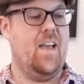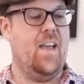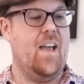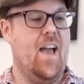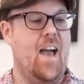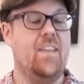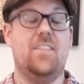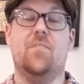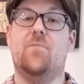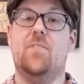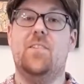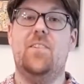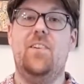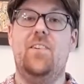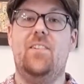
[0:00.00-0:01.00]
As a
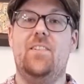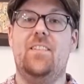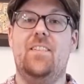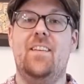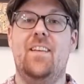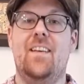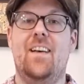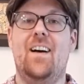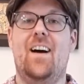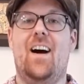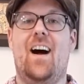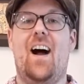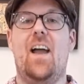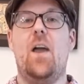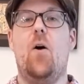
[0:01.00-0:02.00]
result,
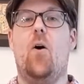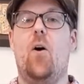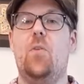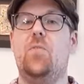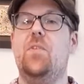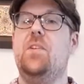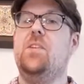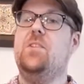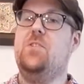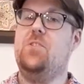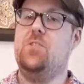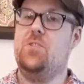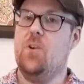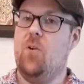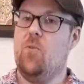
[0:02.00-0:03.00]
I often
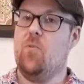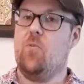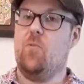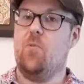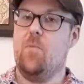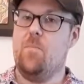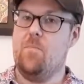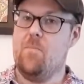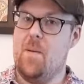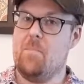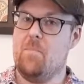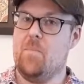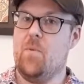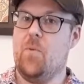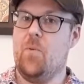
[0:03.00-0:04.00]
don't
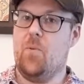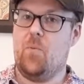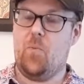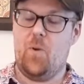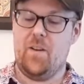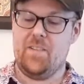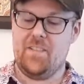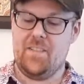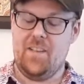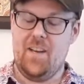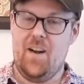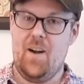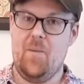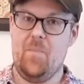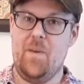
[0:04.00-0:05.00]
remember what's
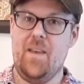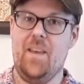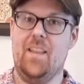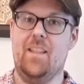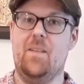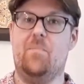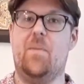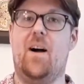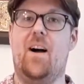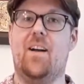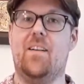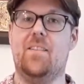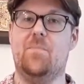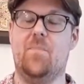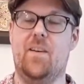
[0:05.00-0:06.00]
coming in the
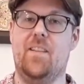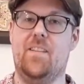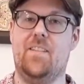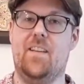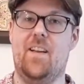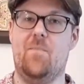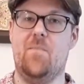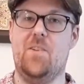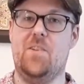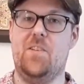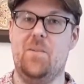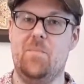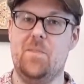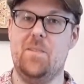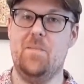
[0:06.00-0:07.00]
box by the time it
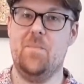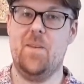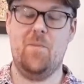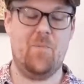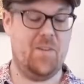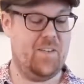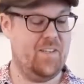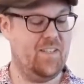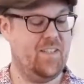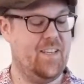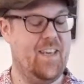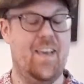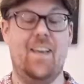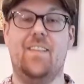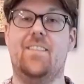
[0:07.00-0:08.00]
ships to me, which is the
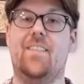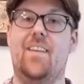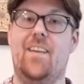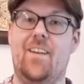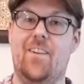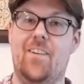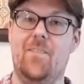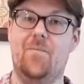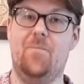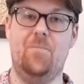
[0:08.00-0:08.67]
case here.